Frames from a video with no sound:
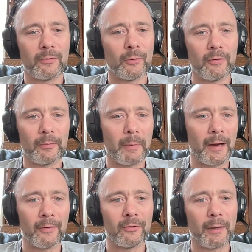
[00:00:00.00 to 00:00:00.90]

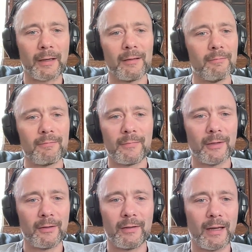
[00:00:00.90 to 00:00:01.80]
£400 back in
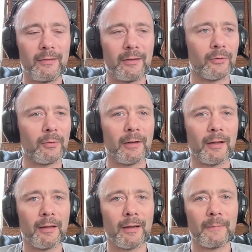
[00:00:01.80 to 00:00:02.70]
1980 or something
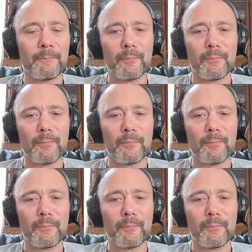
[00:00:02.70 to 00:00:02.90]
like that.